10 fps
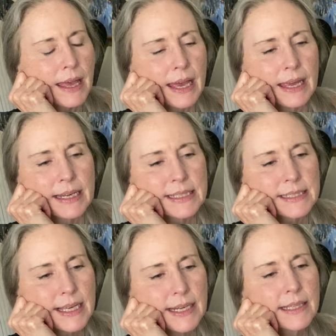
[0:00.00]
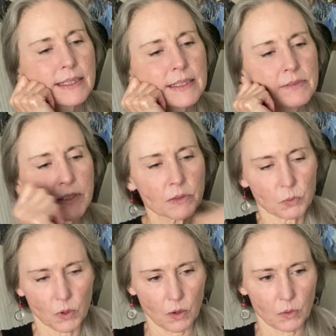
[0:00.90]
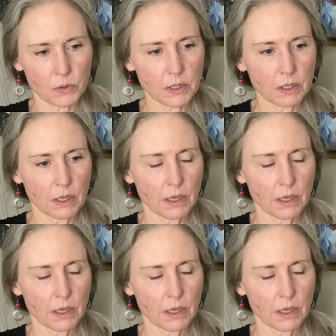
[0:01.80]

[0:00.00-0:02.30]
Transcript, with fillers: And he said he lived on a road